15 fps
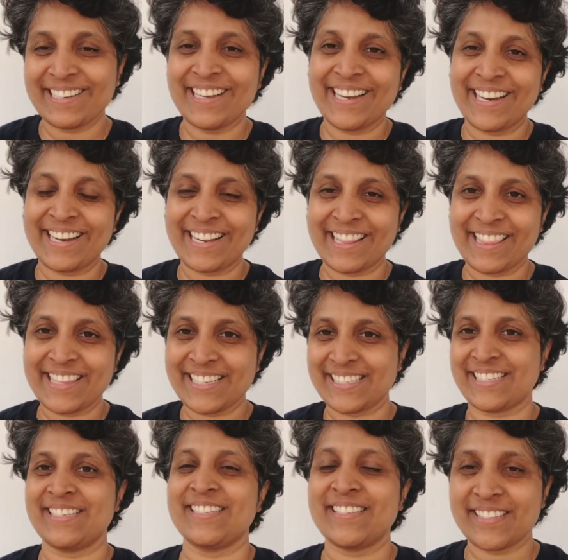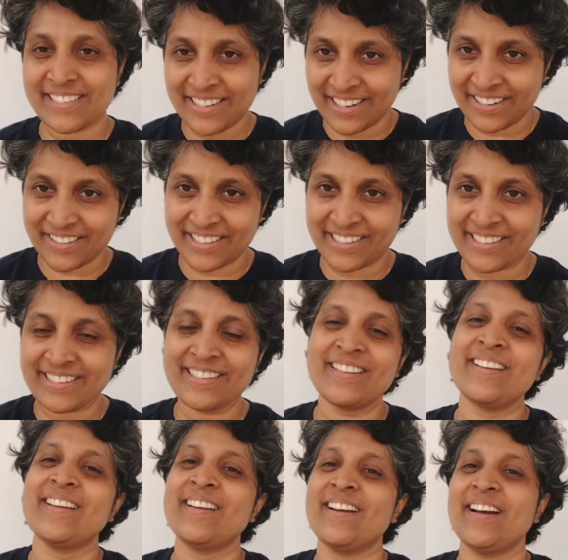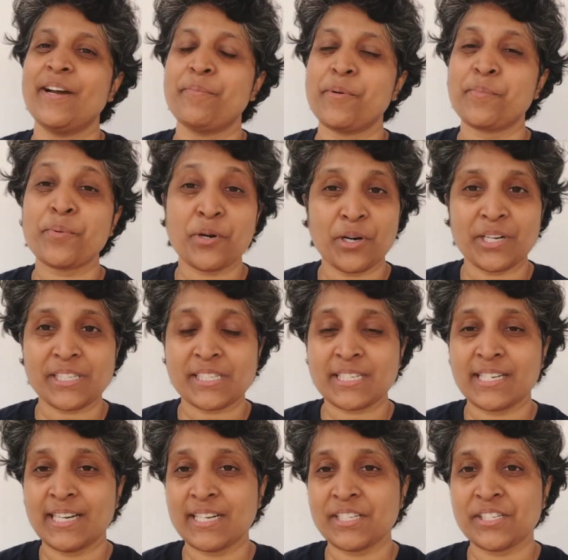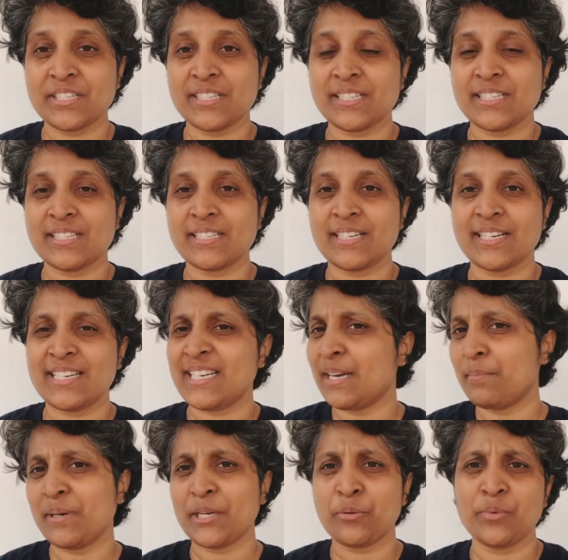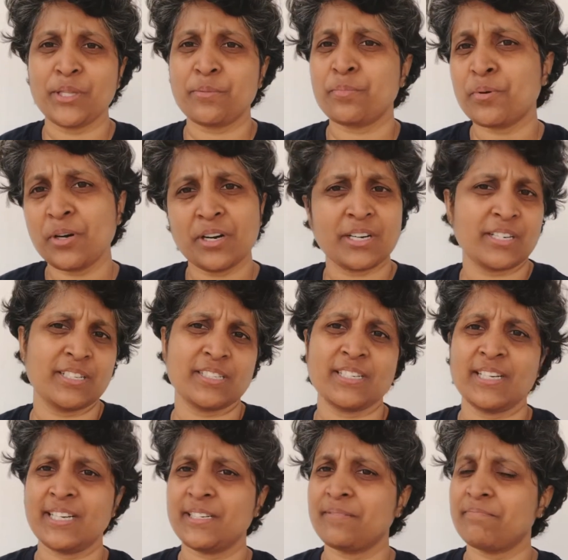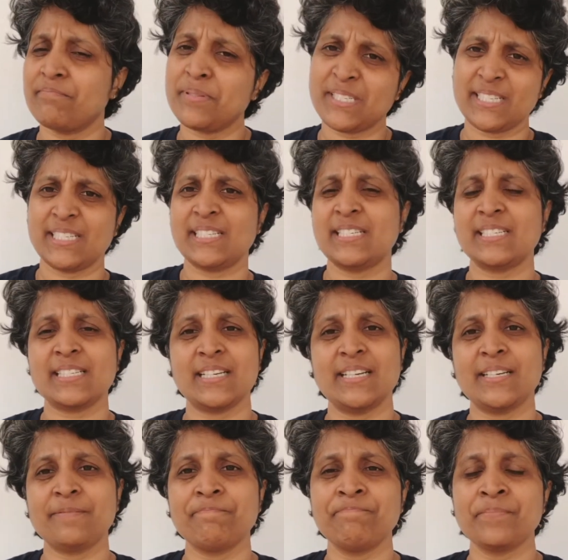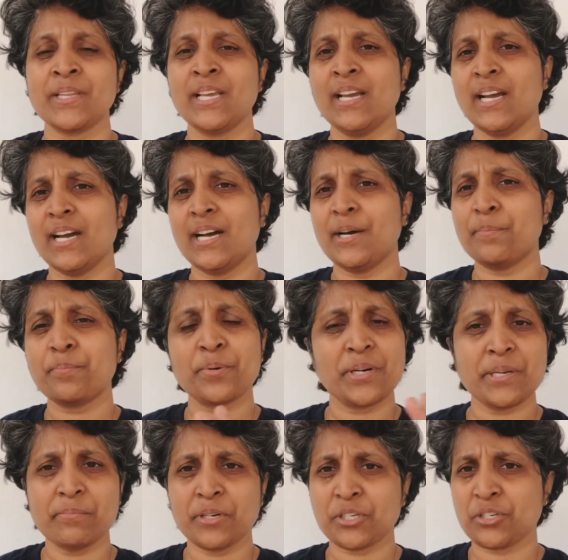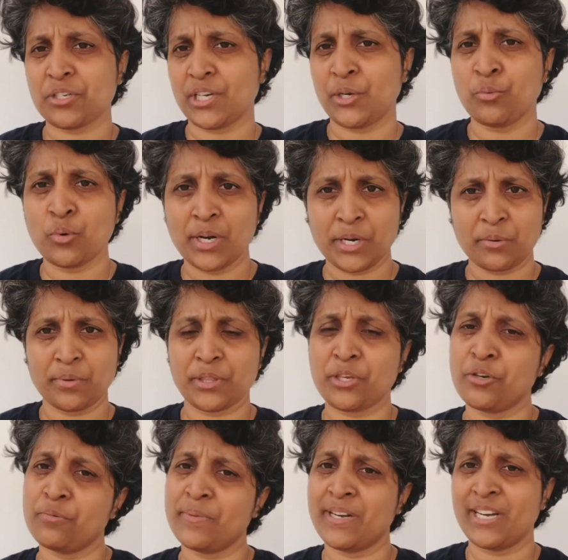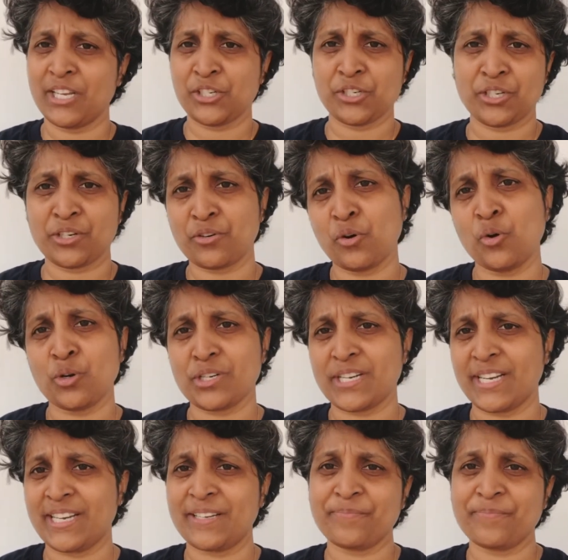and this is Karthi. I'm a product strategist dabbling with product design, business design. Pretty much I work with human nature all day.